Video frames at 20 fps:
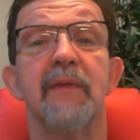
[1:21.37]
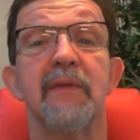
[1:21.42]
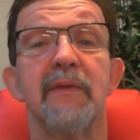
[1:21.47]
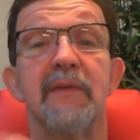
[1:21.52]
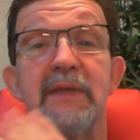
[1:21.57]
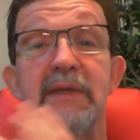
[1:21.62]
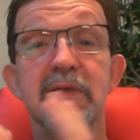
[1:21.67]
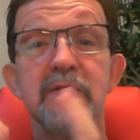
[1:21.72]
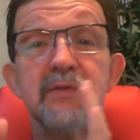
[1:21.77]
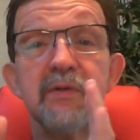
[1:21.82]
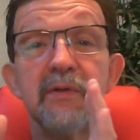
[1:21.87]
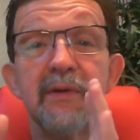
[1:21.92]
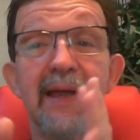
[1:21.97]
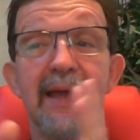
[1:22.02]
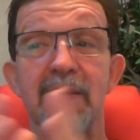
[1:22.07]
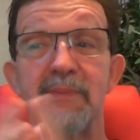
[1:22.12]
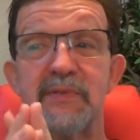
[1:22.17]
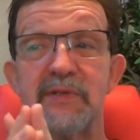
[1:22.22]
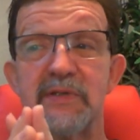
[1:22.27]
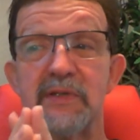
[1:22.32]
These are
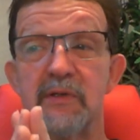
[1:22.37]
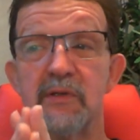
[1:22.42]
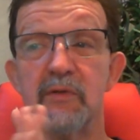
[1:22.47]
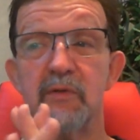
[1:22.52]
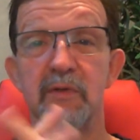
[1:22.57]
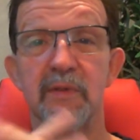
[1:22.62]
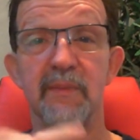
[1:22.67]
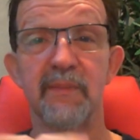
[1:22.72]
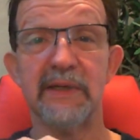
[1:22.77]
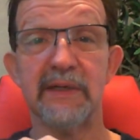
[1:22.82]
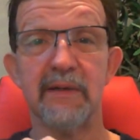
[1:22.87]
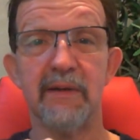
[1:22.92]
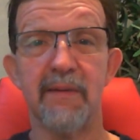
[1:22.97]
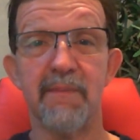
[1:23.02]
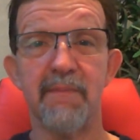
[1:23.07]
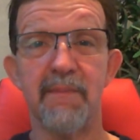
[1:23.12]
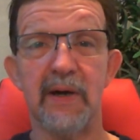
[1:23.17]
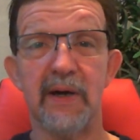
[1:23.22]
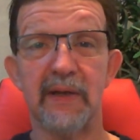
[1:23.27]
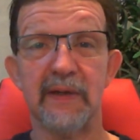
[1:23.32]
apps that you can
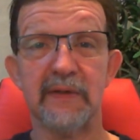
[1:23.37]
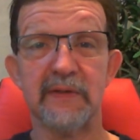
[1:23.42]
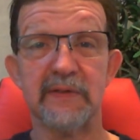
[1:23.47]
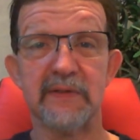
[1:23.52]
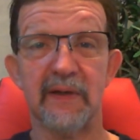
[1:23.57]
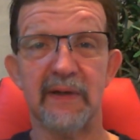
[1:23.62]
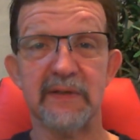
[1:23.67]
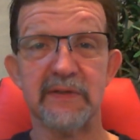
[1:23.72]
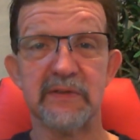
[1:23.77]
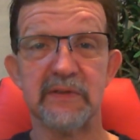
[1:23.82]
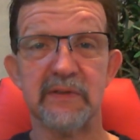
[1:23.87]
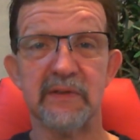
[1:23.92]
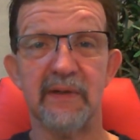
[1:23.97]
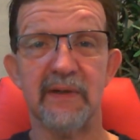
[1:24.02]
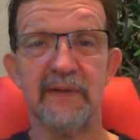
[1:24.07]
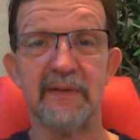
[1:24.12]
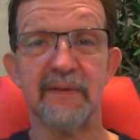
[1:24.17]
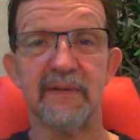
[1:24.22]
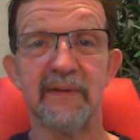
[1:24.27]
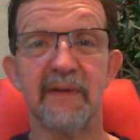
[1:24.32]
become monetized
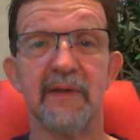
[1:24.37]
on.